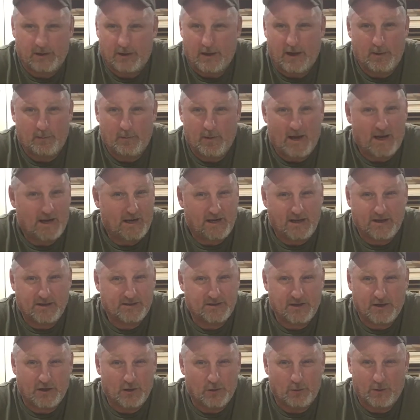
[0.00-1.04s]
laid-back,
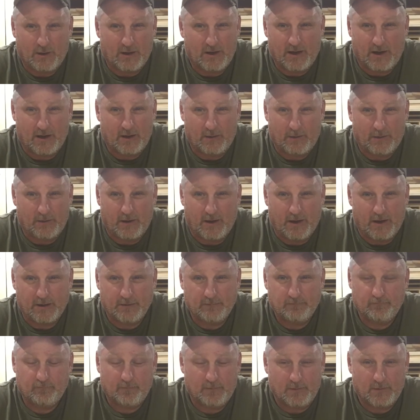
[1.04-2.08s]
easy-going kind of
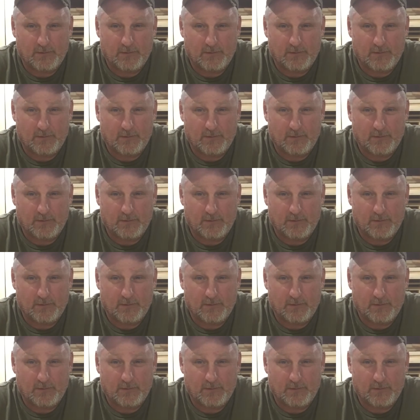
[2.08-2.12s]
thing.